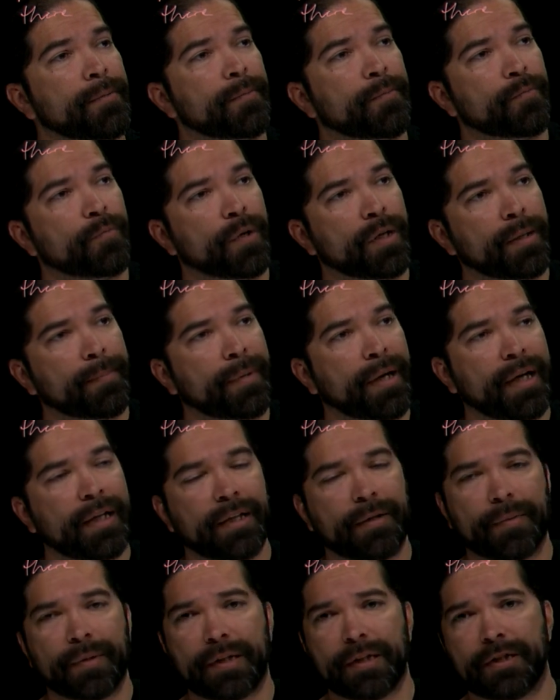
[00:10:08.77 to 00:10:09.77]
run a
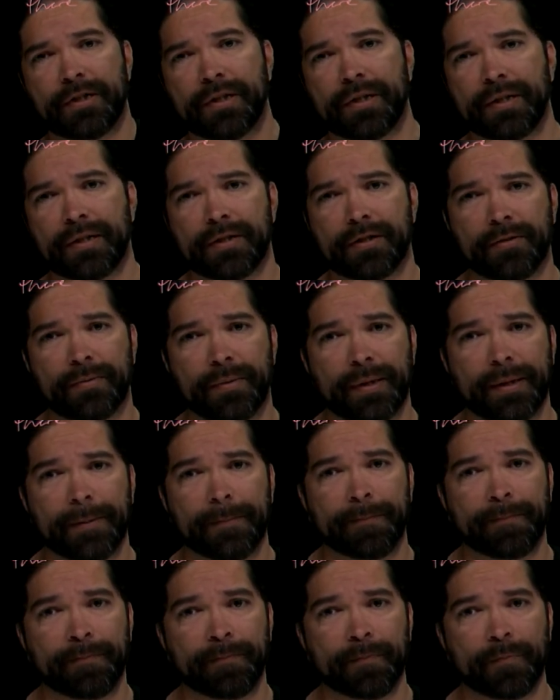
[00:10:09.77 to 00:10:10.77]
pilot with each of these 3,
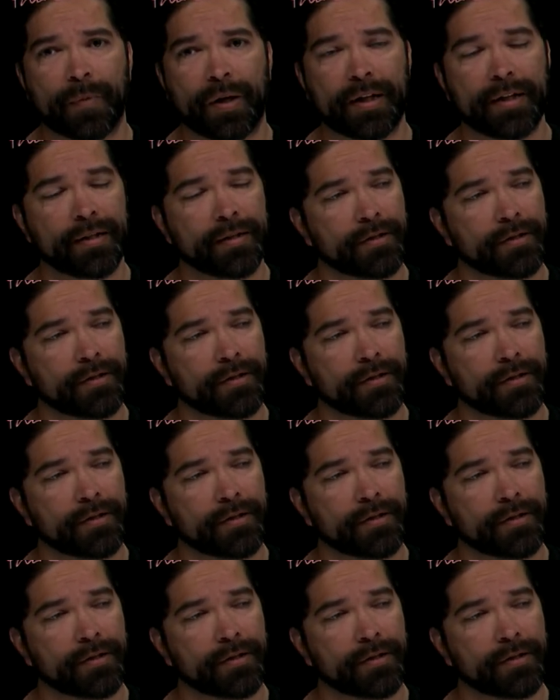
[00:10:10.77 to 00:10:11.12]
right?